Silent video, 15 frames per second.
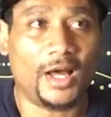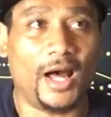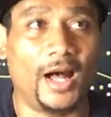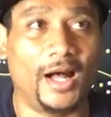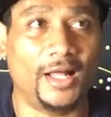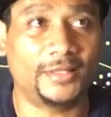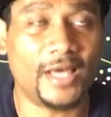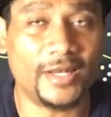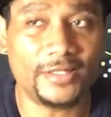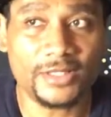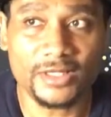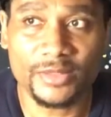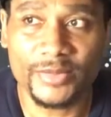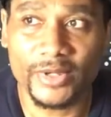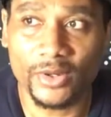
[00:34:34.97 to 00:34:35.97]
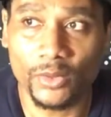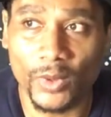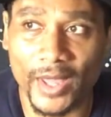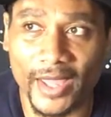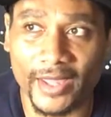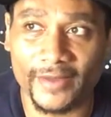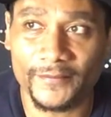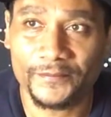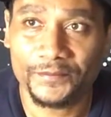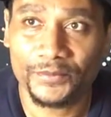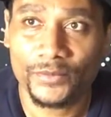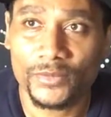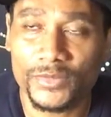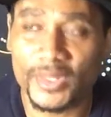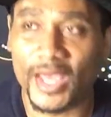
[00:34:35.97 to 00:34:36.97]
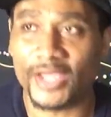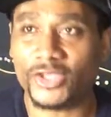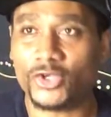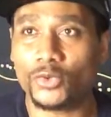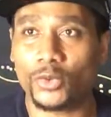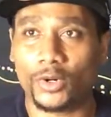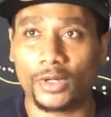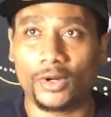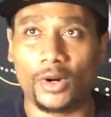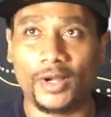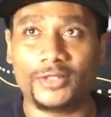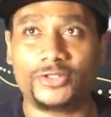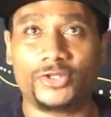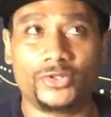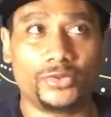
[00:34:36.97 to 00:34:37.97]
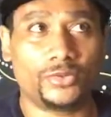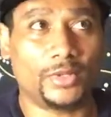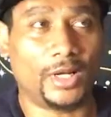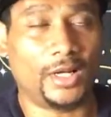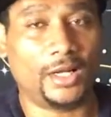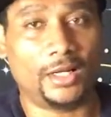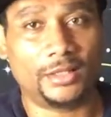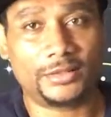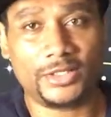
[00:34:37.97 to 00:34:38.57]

Uh, that is going to be a way that you are going to uh,